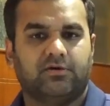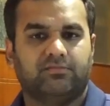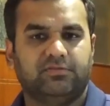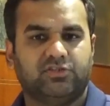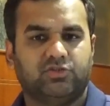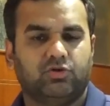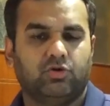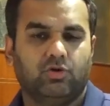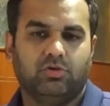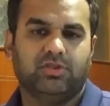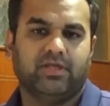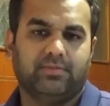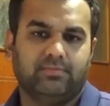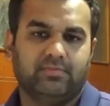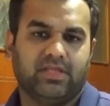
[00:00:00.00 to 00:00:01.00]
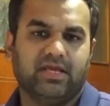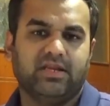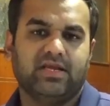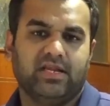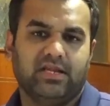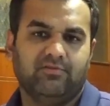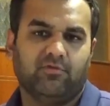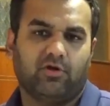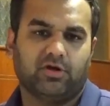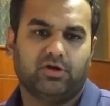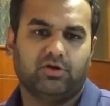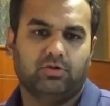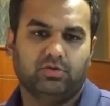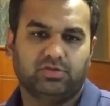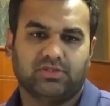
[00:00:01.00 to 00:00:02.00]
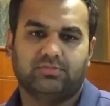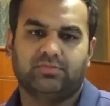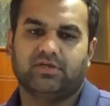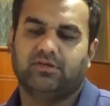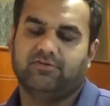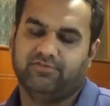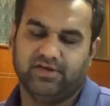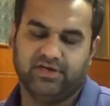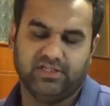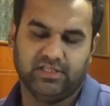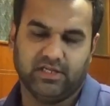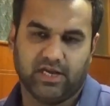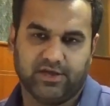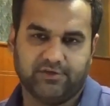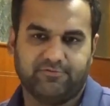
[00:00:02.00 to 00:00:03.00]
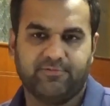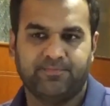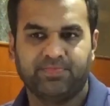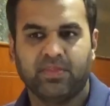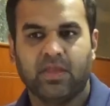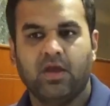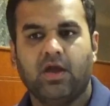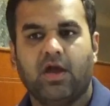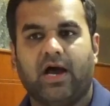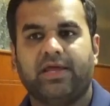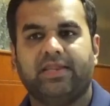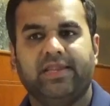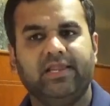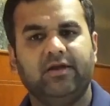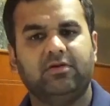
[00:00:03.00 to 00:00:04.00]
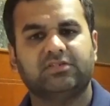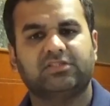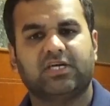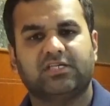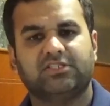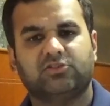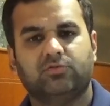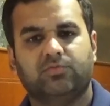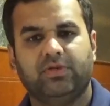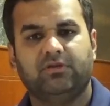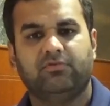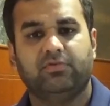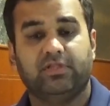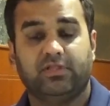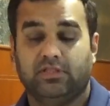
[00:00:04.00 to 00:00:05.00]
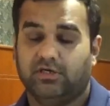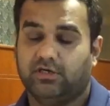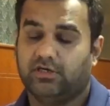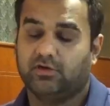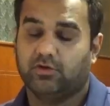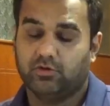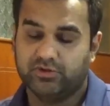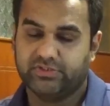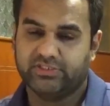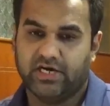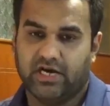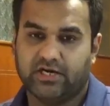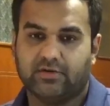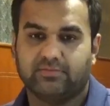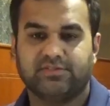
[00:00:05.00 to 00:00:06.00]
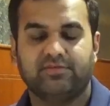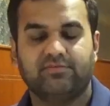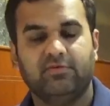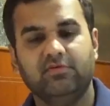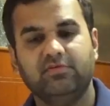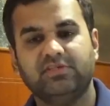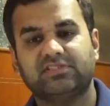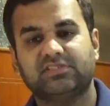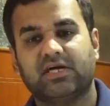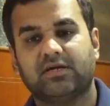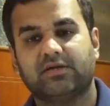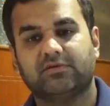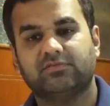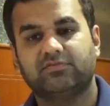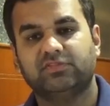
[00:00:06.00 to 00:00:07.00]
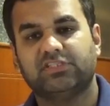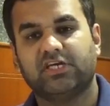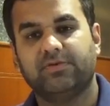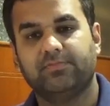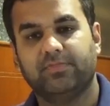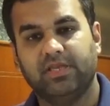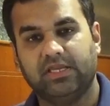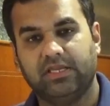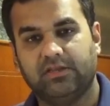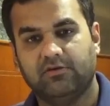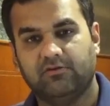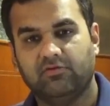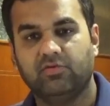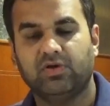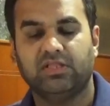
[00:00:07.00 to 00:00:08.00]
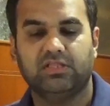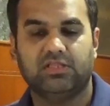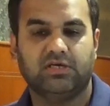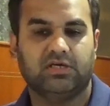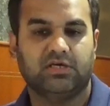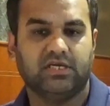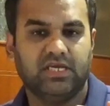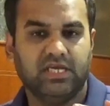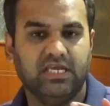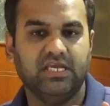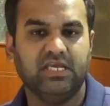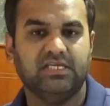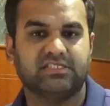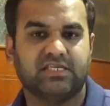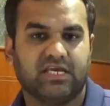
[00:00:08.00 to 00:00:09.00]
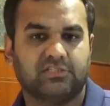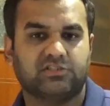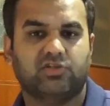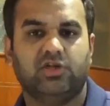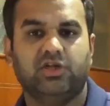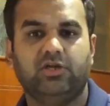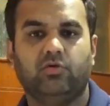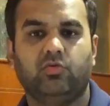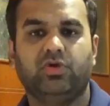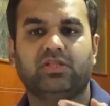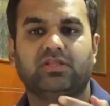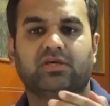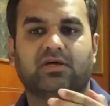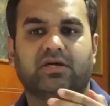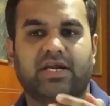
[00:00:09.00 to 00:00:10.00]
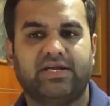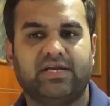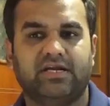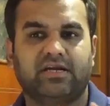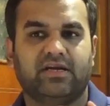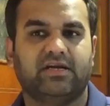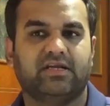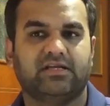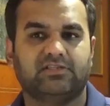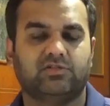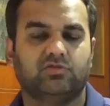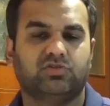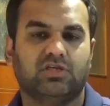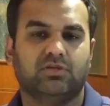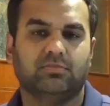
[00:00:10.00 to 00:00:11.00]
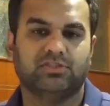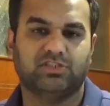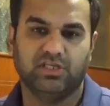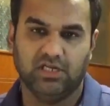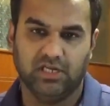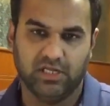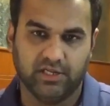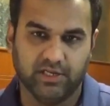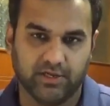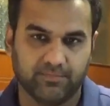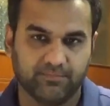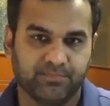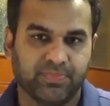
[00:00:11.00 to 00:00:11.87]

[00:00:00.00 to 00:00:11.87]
we should know them, they really wanted to do something different in the life. I really got a chance to meet with good startups, and one of the startups which I meet with, he is actually doing the credit ratings using machine learning.